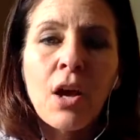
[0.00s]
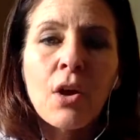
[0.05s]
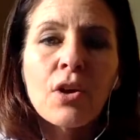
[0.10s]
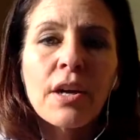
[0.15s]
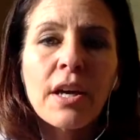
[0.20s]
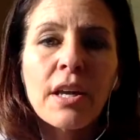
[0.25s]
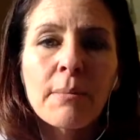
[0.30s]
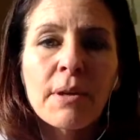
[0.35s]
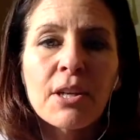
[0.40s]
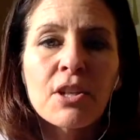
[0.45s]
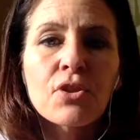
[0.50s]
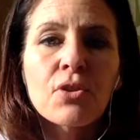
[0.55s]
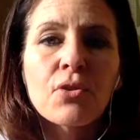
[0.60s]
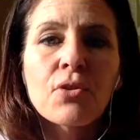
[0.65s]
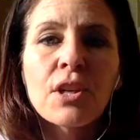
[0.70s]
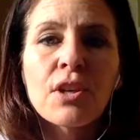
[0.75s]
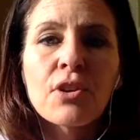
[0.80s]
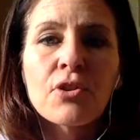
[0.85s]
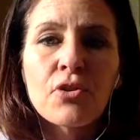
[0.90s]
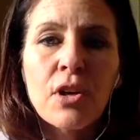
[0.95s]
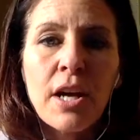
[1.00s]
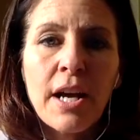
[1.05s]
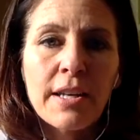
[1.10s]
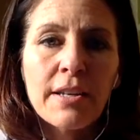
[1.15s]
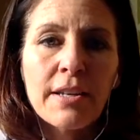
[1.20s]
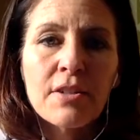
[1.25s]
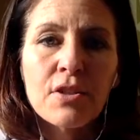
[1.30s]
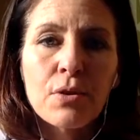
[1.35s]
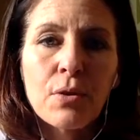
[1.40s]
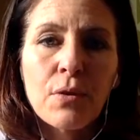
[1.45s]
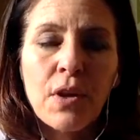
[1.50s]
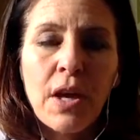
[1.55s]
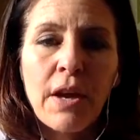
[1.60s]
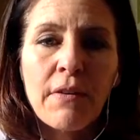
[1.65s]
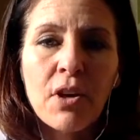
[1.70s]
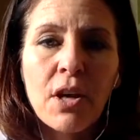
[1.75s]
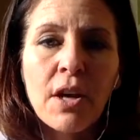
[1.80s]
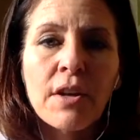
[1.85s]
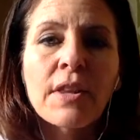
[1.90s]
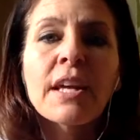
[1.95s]
You got to make sure that you're tracking. So, if you
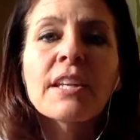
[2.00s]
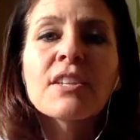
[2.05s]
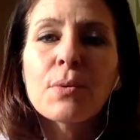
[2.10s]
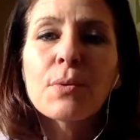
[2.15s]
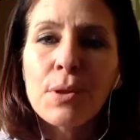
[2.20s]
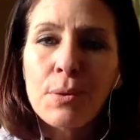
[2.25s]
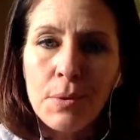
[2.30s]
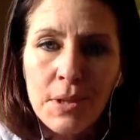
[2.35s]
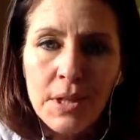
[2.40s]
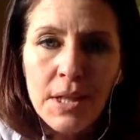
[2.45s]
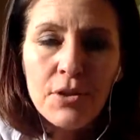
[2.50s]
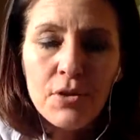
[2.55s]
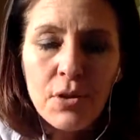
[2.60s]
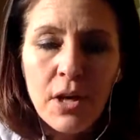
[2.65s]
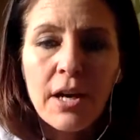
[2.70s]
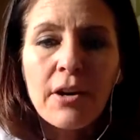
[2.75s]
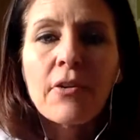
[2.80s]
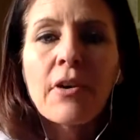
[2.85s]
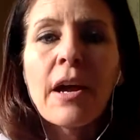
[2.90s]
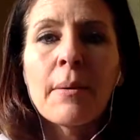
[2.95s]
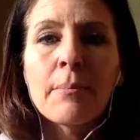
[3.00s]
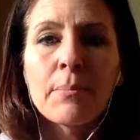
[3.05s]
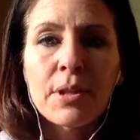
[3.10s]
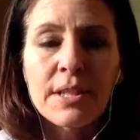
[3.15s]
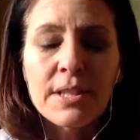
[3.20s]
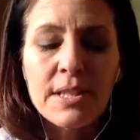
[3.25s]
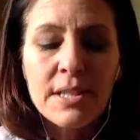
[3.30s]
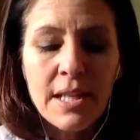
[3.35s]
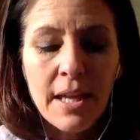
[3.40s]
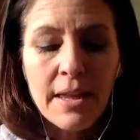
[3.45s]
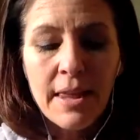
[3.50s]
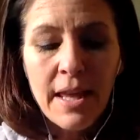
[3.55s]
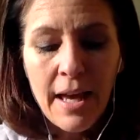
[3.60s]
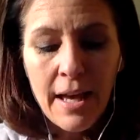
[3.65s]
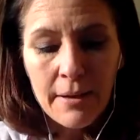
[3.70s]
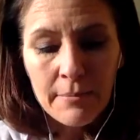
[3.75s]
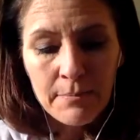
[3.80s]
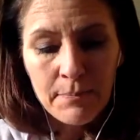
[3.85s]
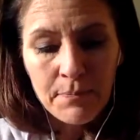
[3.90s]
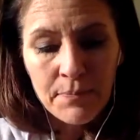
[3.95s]
haven't done that 21 day tracker app, please get
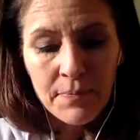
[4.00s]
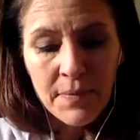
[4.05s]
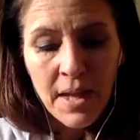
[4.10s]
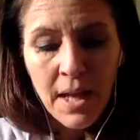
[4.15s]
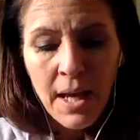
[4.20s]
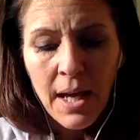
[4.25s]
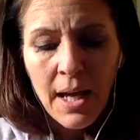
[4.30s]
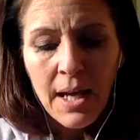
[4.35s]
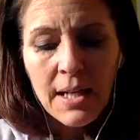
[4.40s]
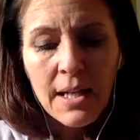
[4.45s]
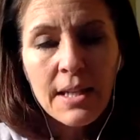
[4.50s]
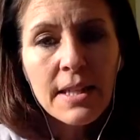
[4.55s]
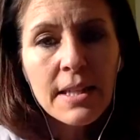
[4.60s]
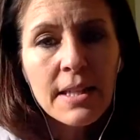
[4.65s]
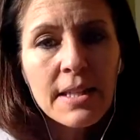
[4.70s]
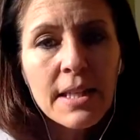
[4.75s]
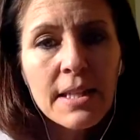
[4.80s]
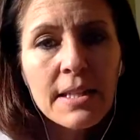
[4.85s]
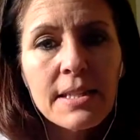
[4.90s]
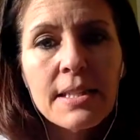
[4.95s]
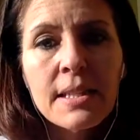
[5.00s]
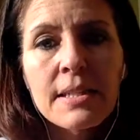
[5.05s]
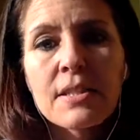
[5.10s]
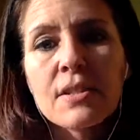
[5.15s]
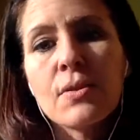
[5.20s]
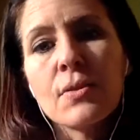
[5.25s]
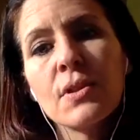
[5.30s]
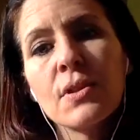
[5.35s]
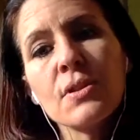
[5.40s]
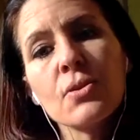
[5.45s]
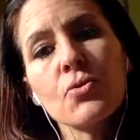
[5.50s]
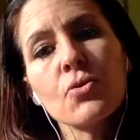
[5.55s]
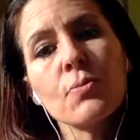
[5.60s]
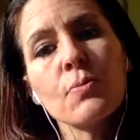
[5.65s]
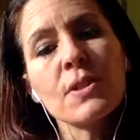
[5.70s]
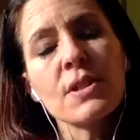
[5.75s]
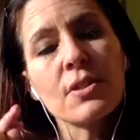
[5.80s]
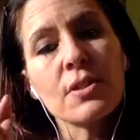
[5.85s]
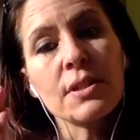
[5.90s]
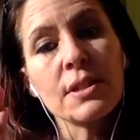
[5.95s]
that. And I think that's it. So this group
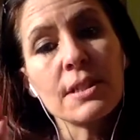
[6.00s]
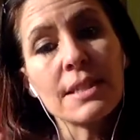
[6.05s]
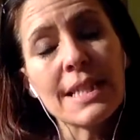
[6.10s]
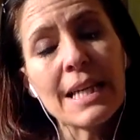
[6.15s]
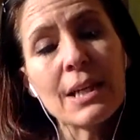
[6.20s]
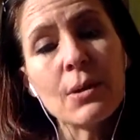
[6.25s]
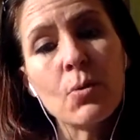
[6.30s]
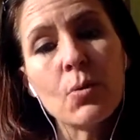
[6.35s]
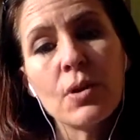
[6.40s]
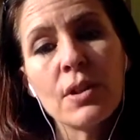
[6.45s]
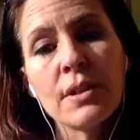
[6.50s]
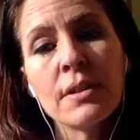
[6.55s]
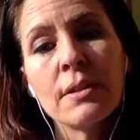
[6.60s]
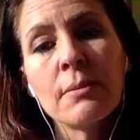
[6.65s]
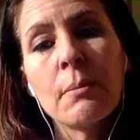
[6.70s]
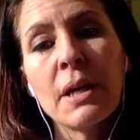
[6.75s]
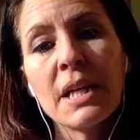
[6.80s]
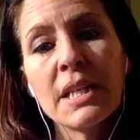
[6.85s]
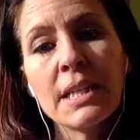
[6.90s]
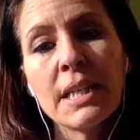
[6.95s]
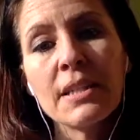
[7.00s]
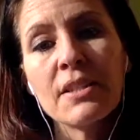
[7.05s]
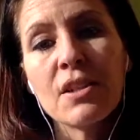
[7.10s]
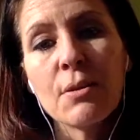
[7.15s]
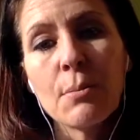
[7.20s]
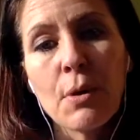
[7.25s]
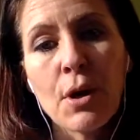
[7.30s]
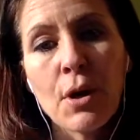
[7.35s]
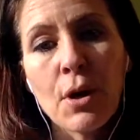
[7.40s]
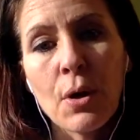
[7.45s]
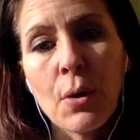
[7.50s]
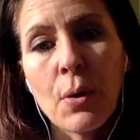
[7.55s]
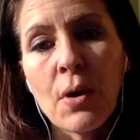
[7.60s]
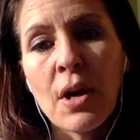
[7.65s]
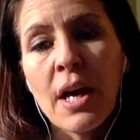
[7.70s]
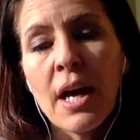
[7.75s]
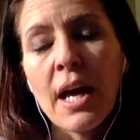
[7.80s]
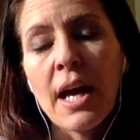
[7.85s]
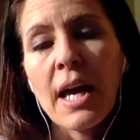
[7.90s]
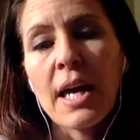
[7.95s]
is starting day one, Monday, tomorrow,
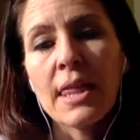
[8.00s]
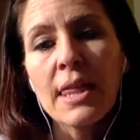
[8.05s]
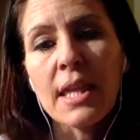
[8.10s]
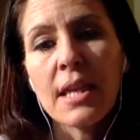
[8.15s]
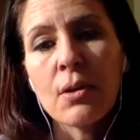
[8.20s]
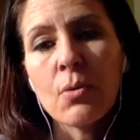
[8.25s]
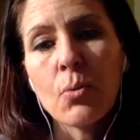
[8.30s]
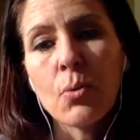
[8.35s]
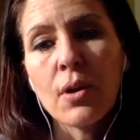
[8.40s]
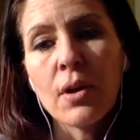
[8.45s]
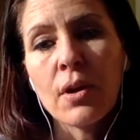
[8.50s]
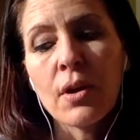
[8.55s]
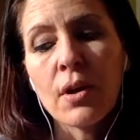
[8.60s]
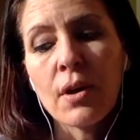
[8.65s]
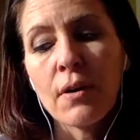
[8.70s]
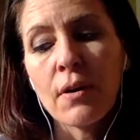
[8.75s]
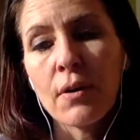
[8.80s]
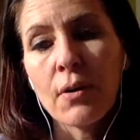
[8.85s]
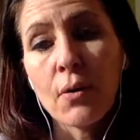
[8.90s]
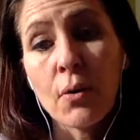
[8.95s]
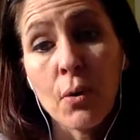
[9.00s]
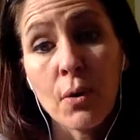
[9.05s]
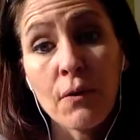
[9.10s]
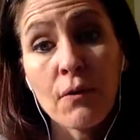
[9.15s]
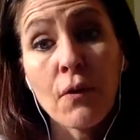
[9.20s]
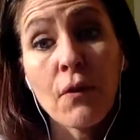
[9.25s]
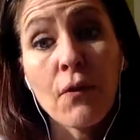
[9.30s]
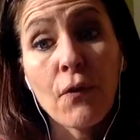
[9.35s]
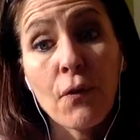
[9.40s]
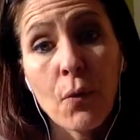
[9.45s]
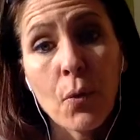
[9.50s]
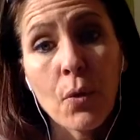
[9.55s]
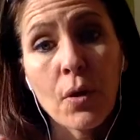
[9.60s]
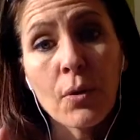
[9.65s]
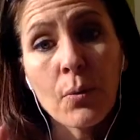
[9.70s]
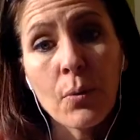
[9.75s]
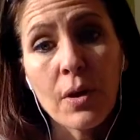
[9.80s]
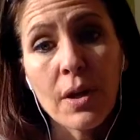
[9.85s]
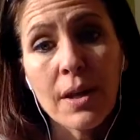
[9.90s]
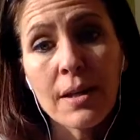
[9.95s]
and then we are going for four
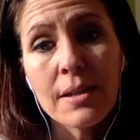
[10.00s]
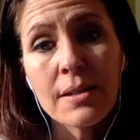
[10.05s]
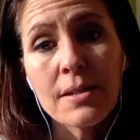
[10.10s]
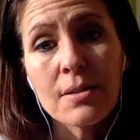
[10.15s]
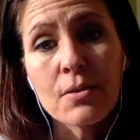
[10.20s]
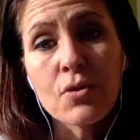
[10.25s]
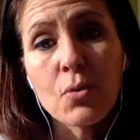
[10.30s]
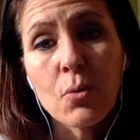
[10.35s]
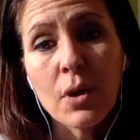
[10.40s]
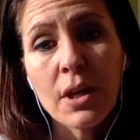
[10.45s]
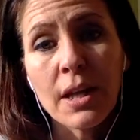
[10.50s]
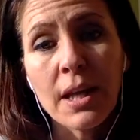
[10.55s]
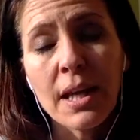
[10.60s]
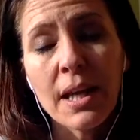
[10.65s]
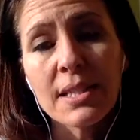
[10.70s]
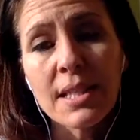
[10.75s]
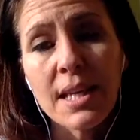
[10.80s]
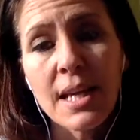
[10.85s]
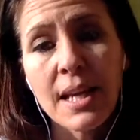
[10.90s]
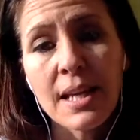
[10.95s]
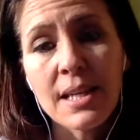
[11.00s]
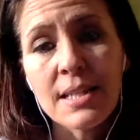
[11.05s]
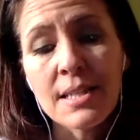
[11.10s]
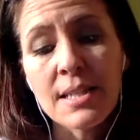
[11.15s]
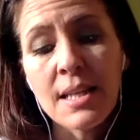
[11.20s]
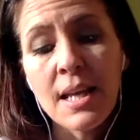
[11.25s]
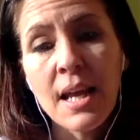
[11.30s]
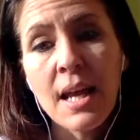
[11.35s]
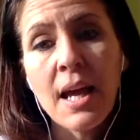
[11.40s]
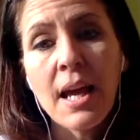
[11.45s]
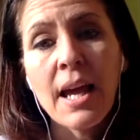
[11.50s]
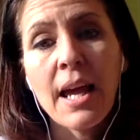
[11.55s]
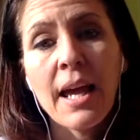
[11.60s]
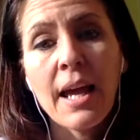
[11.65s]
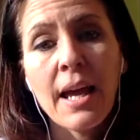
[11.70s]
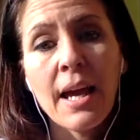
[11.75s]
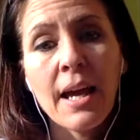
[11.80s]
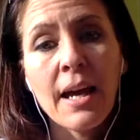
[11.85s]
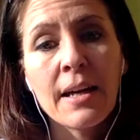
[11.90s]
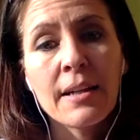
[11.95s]
weeks, 28 days,
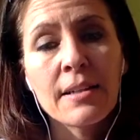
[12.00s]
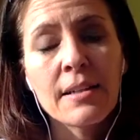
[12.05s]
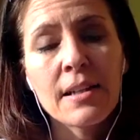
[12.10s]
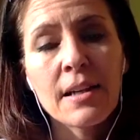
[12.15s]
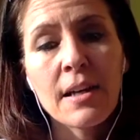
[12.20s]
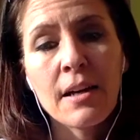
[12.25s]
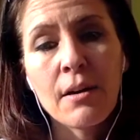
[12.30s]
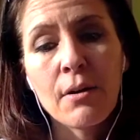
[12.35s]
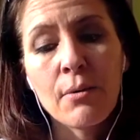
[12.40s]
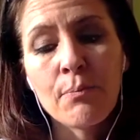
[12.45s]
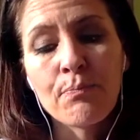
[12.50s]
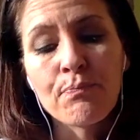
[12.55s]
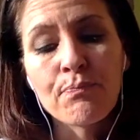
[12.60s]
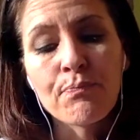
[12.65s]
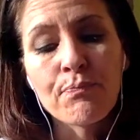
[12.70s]
and um,